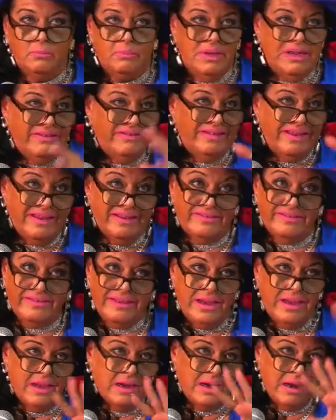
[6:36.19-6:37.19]

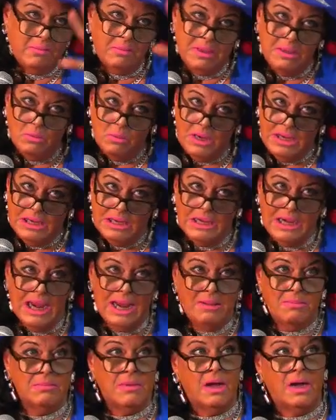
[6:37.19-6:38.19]
PTSD, and I mean, we yeah. can
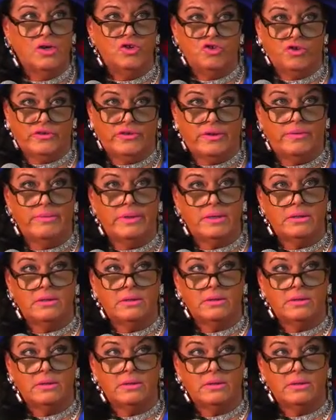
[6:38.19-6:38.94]
name hundreds of it.